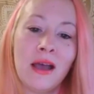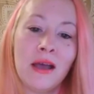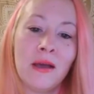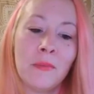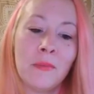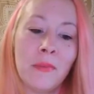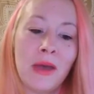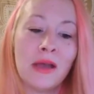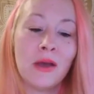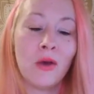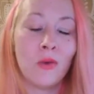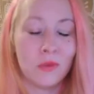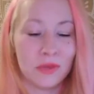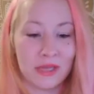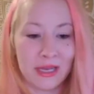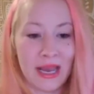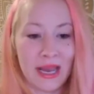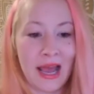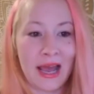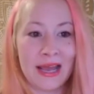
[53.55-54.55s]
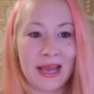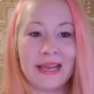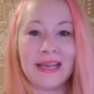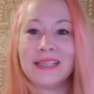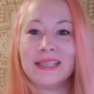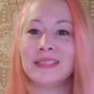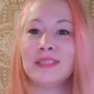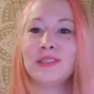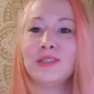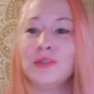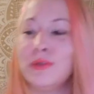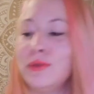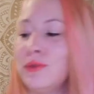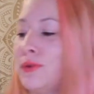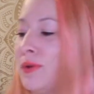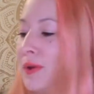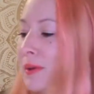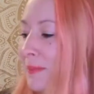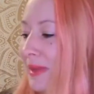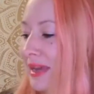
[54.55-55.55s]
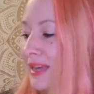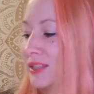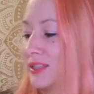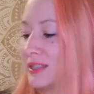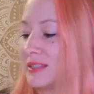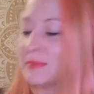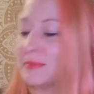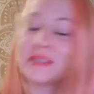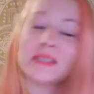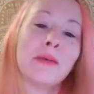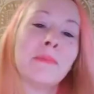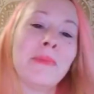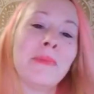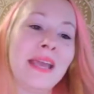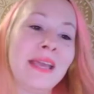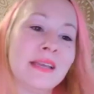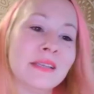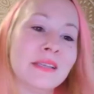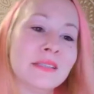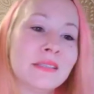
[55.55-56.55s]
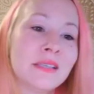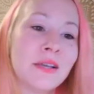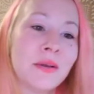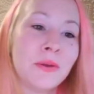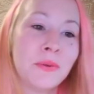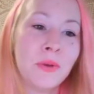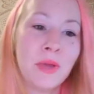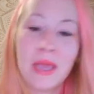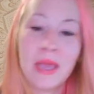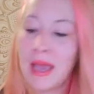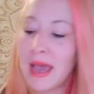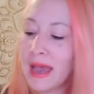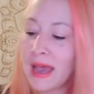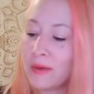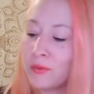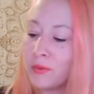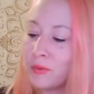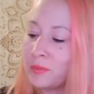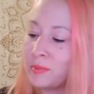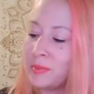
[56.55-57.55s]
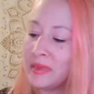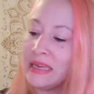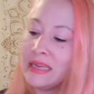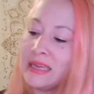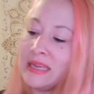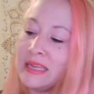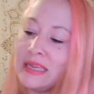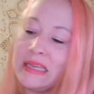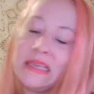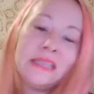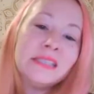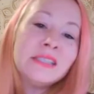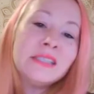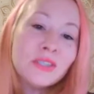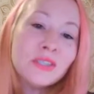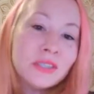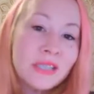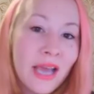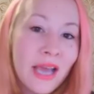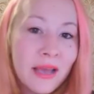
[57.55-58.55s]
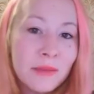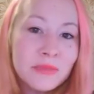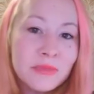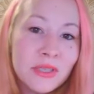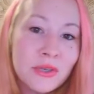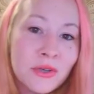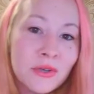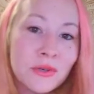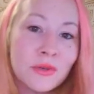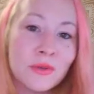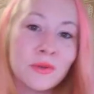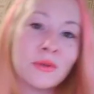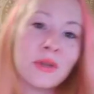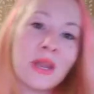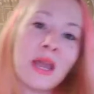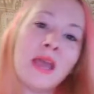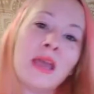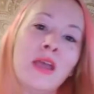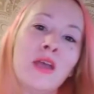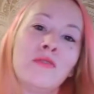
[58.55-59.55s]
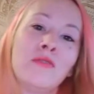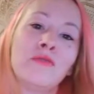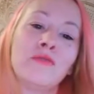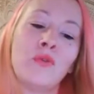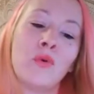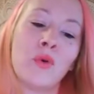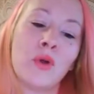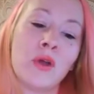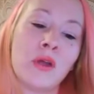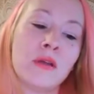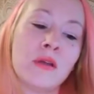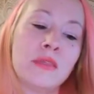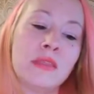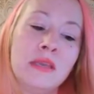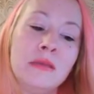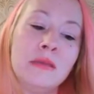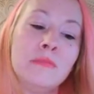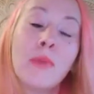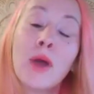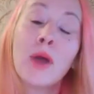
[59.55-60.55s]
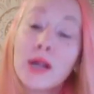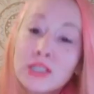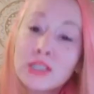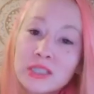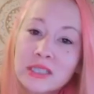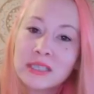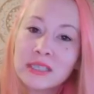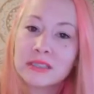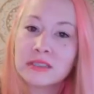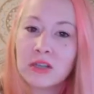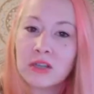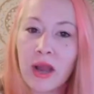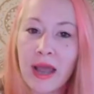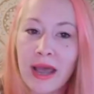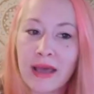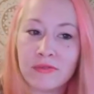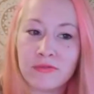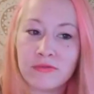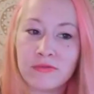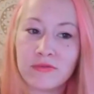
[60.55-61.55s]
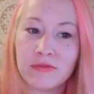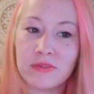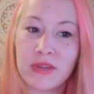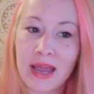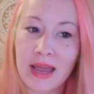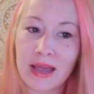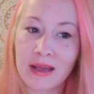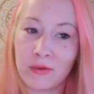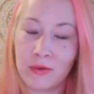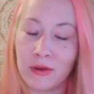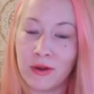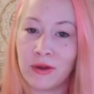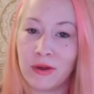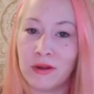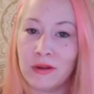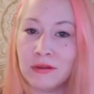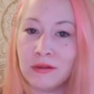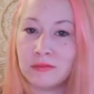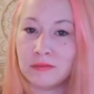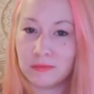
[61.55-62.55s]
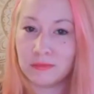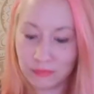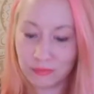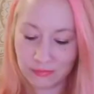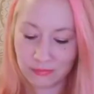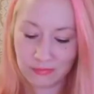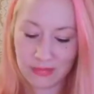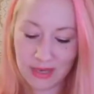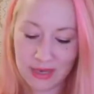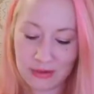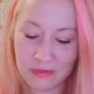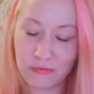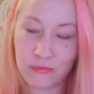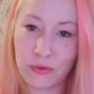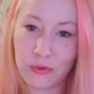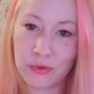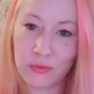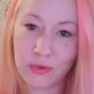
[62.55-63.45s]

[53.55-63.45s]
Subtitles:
Only I need to make adjustments on my end. So I will be Eastern Time Zone for the March Kids Craft Hour and forward.